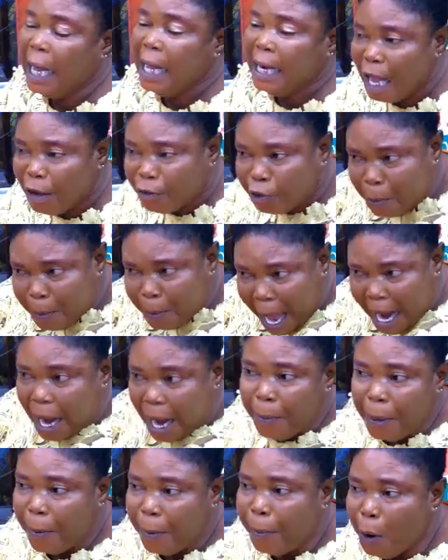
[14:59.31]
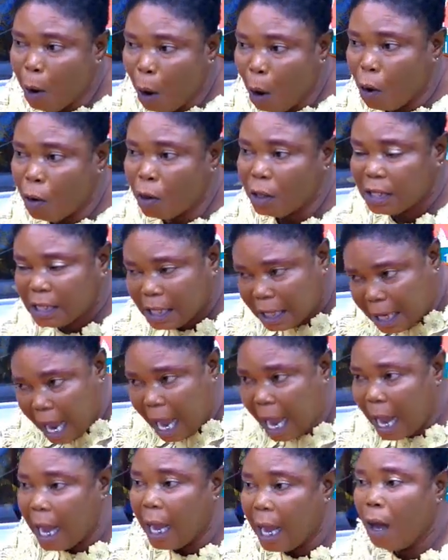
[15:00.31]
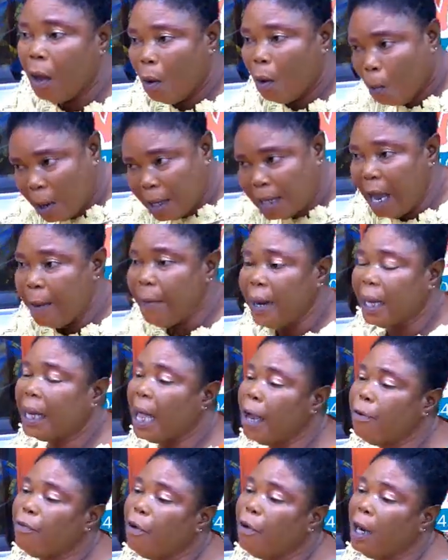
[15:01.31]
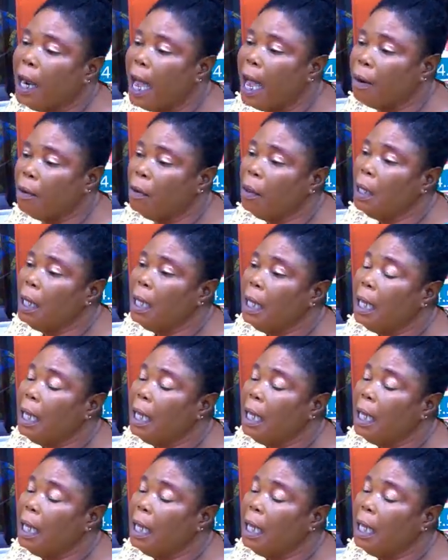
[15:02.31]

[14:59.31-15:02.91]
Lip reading: Nessa be an abbey, Tina, what dear me can do, Hano.